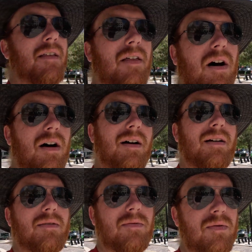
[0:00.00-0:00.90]

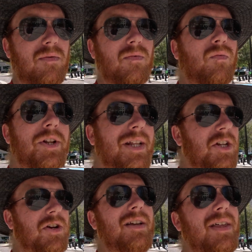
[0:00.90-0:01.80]
When you get a
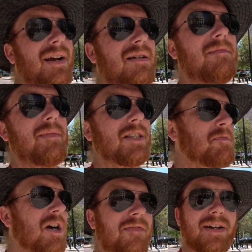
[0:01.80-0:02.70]
drink there, it's
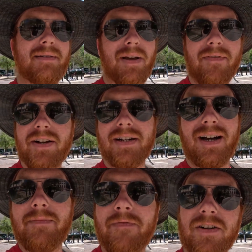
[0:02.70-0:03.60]
perfect every
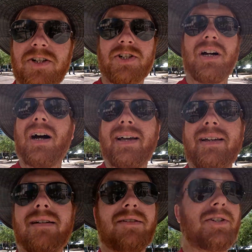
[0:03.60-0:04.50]
time. First try,
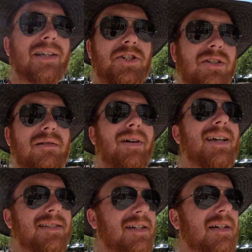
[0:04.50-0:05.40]
it's just
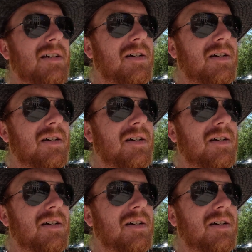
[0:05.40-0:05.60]
amazing.